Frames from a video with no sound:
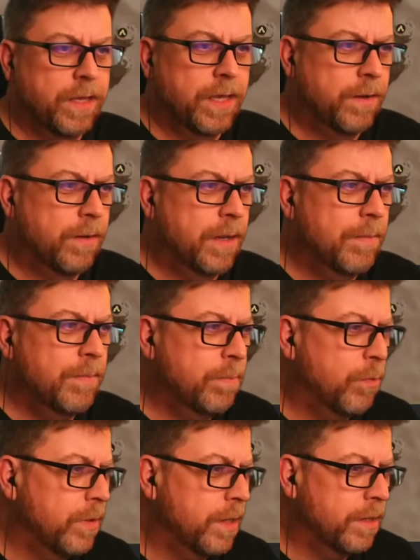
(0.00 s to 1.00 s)
and I'm going
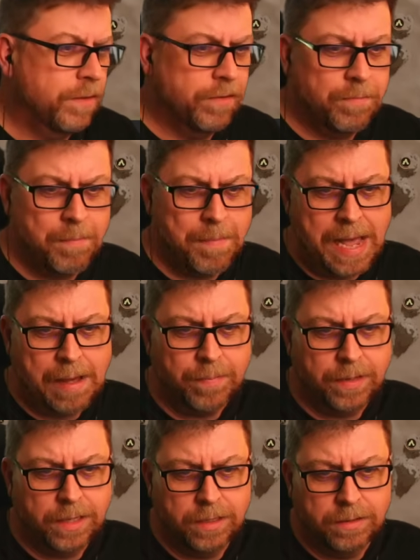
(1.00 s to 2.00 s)
to point out on this map,
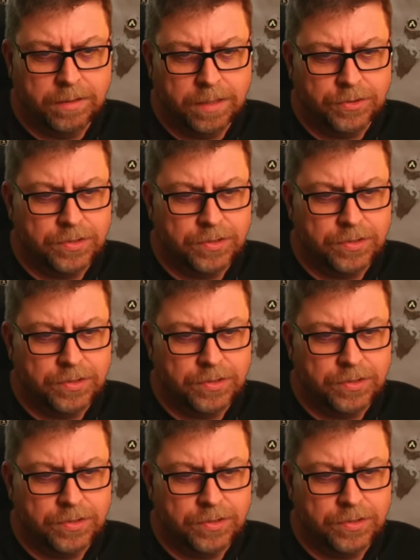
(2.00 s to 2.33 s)
again,